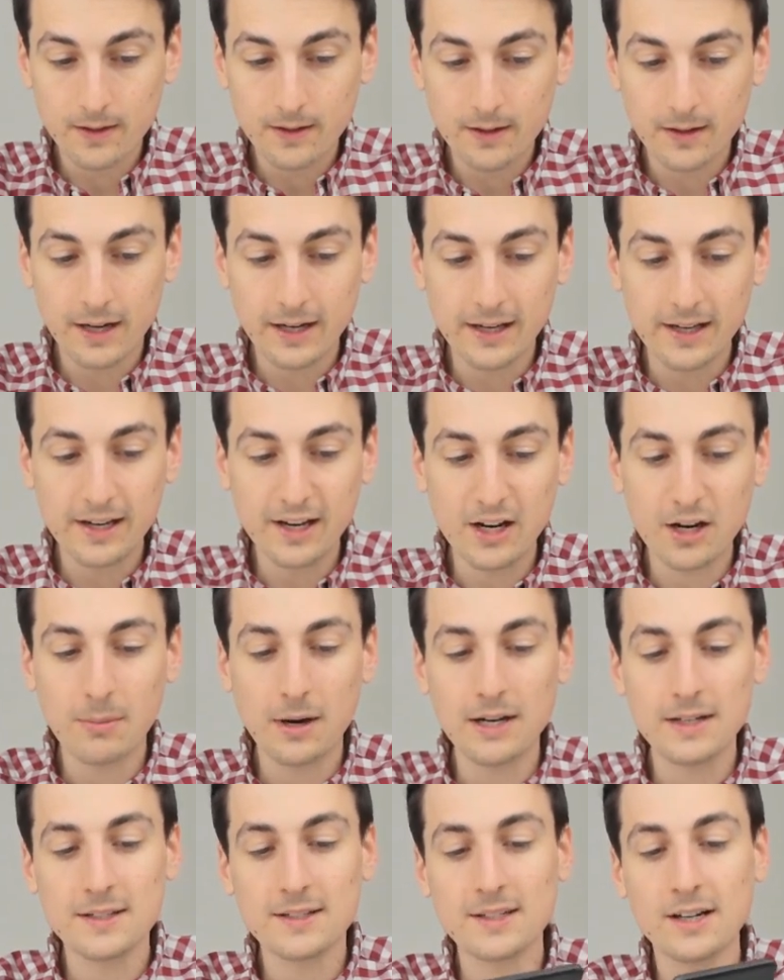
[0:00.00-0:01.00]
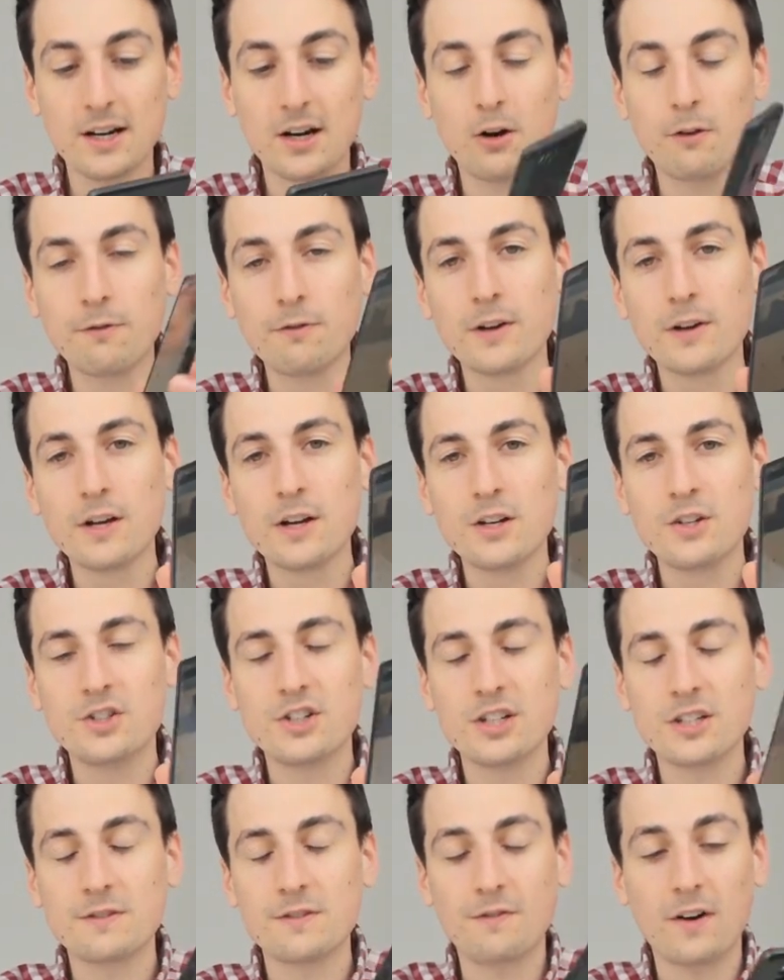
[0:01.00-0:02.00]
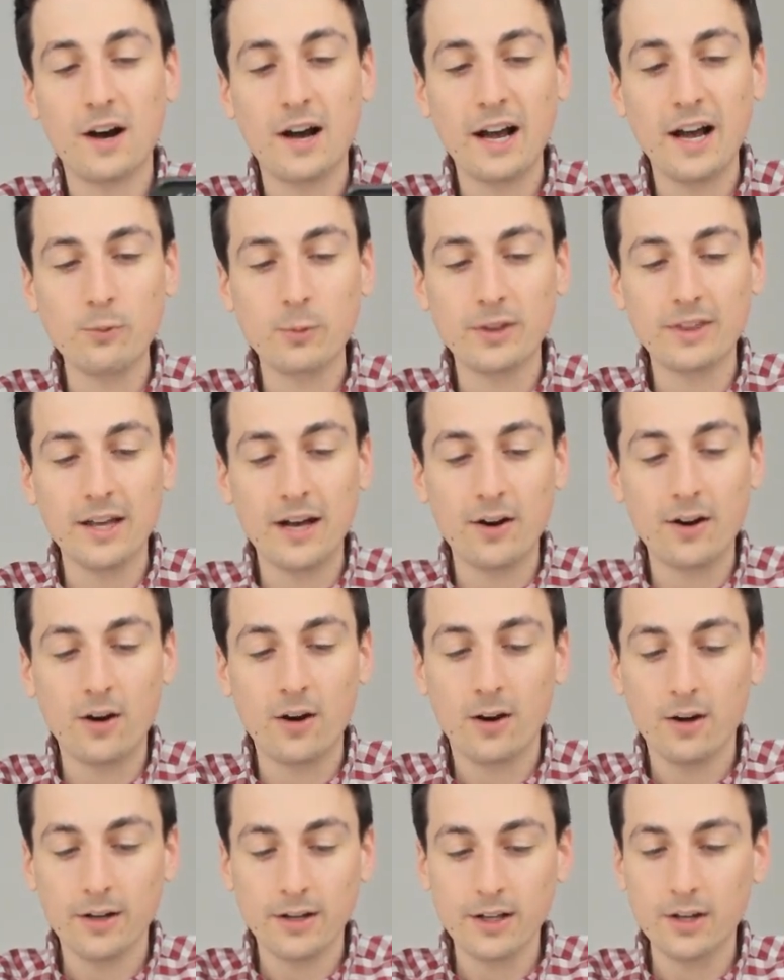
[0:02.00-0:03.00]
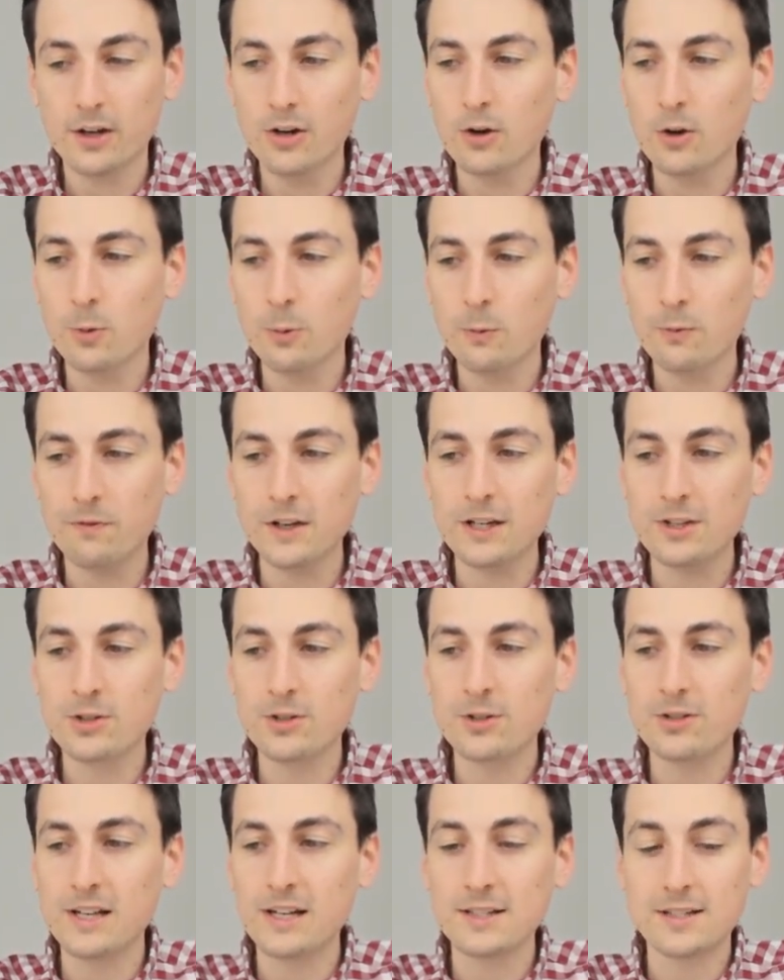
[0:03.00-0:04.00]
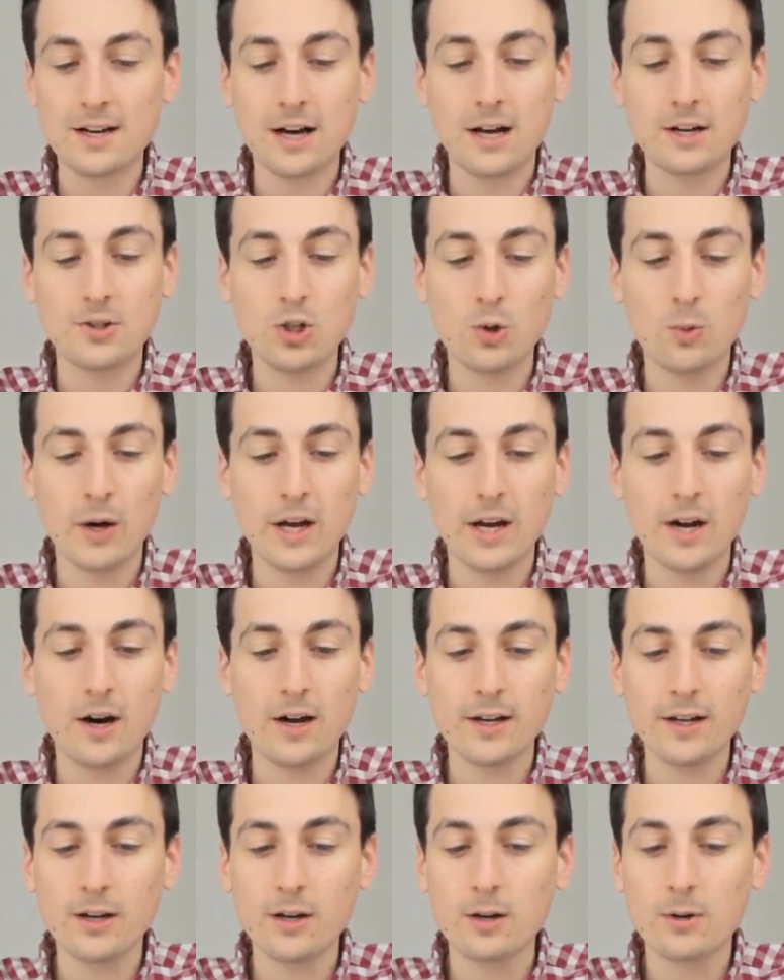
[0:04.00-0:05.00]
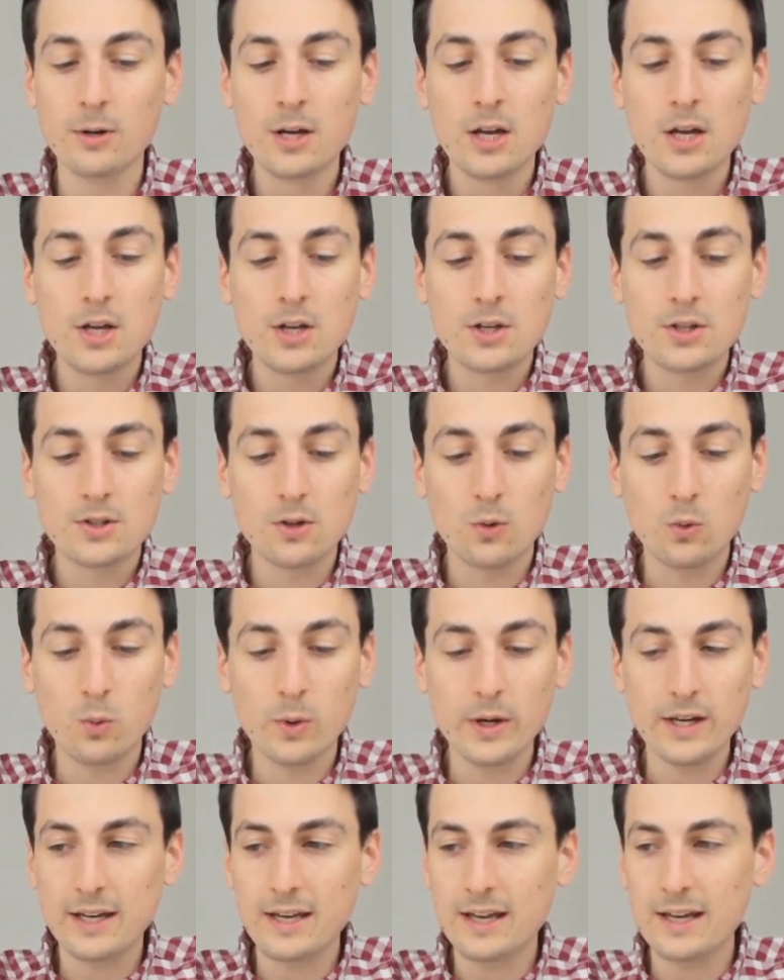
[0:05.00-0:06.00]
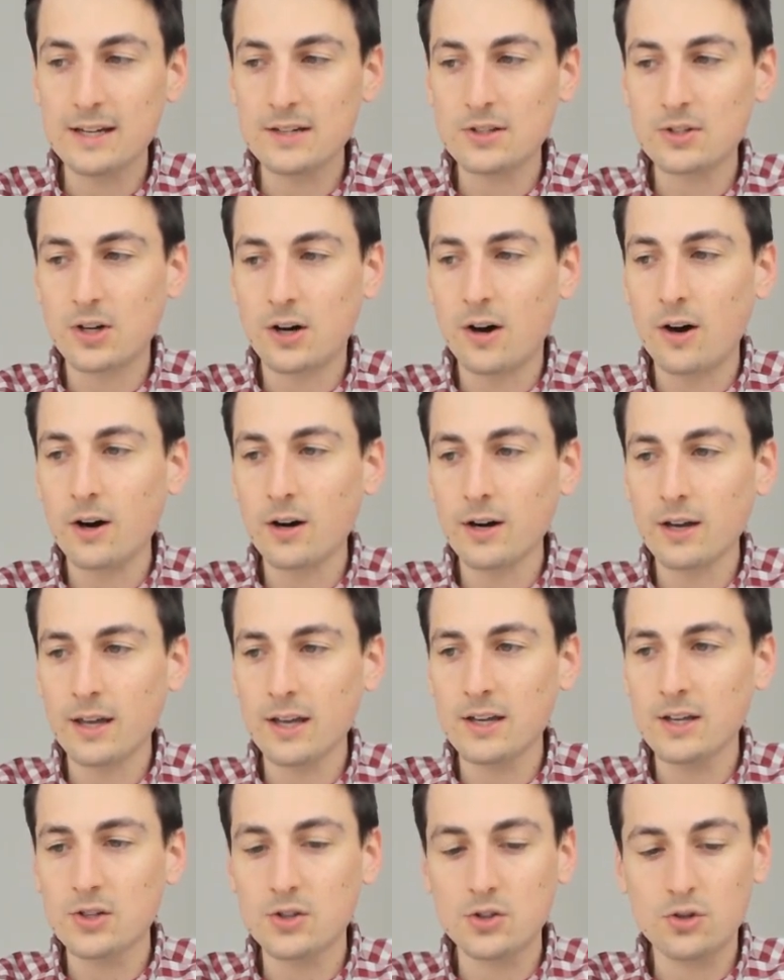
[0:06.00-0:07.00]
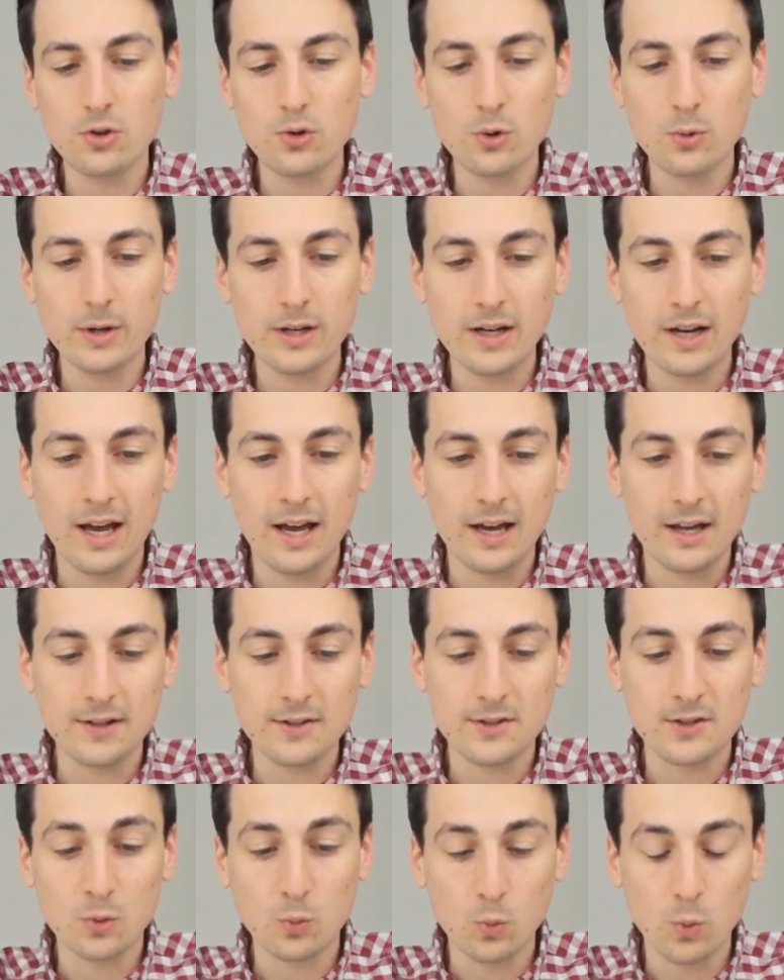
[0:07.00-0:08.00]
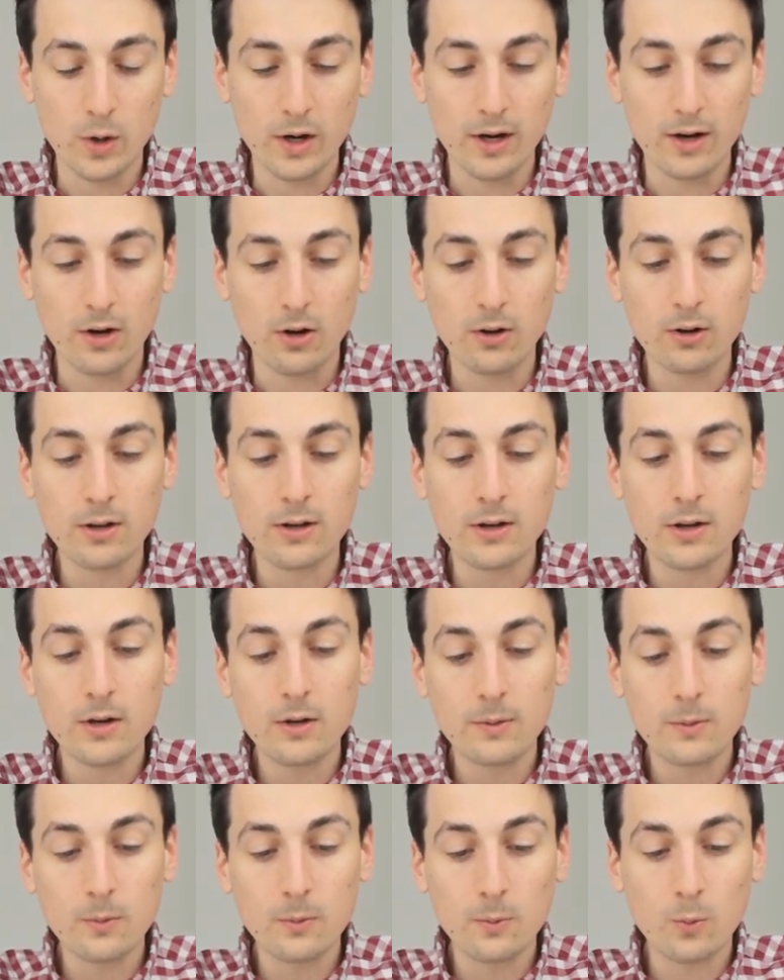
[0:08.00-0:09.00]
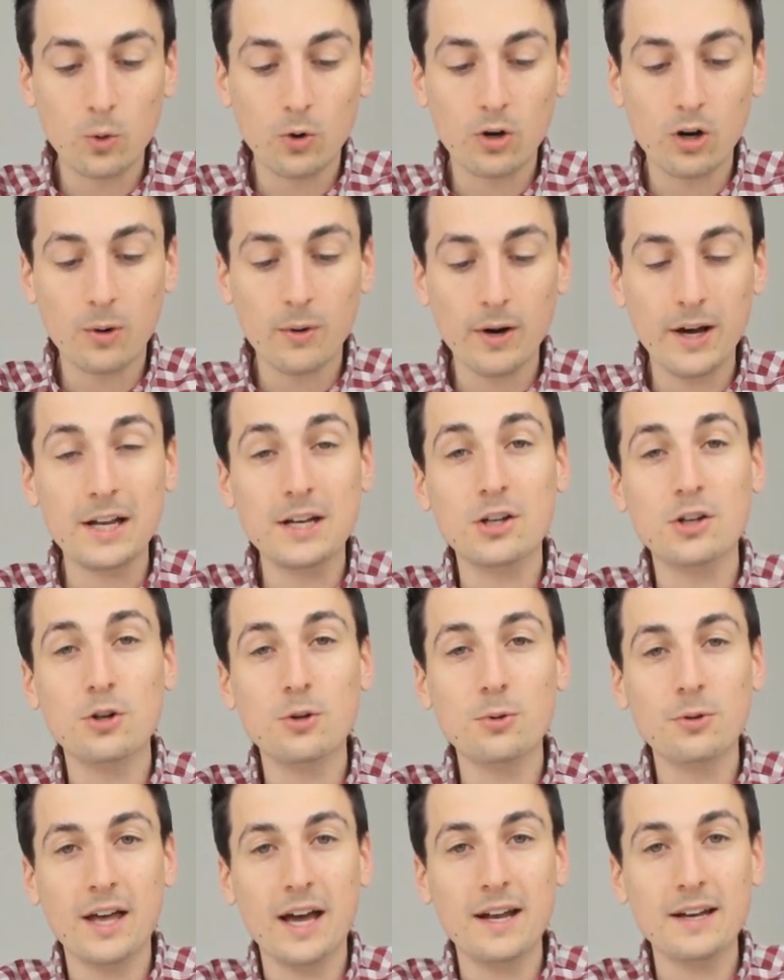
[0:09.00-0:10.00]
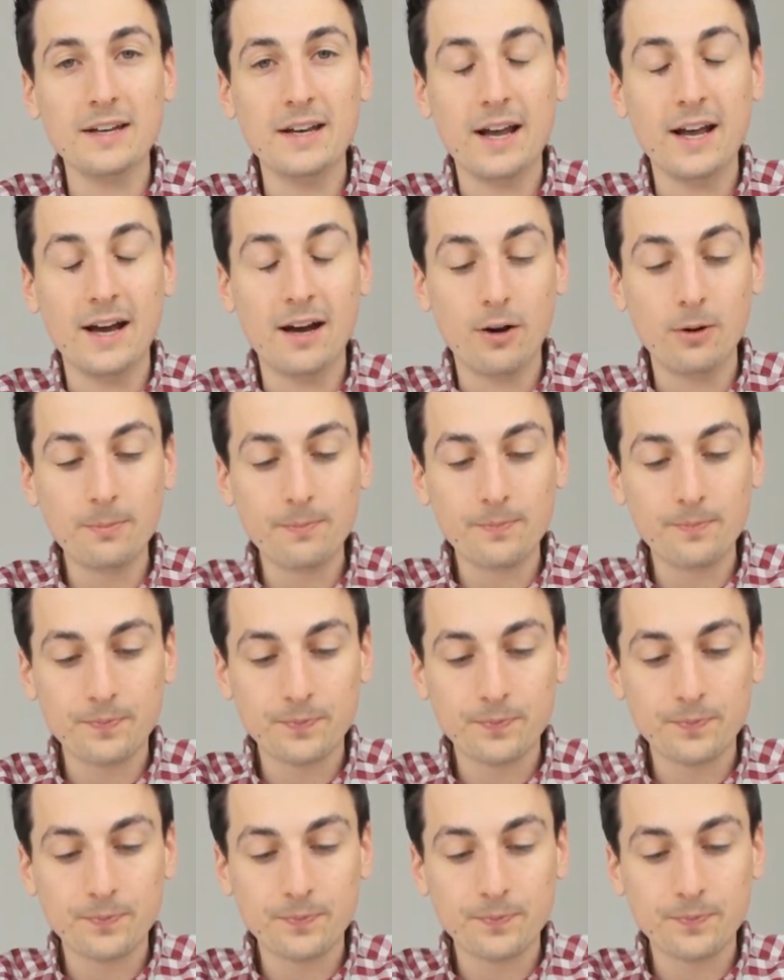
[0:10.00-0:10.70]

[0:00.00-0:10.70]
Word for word: I can hear myself just fine with that audio feature. And then it's got two way audio, so we can talk into it as well. We'll go ahead and do that now.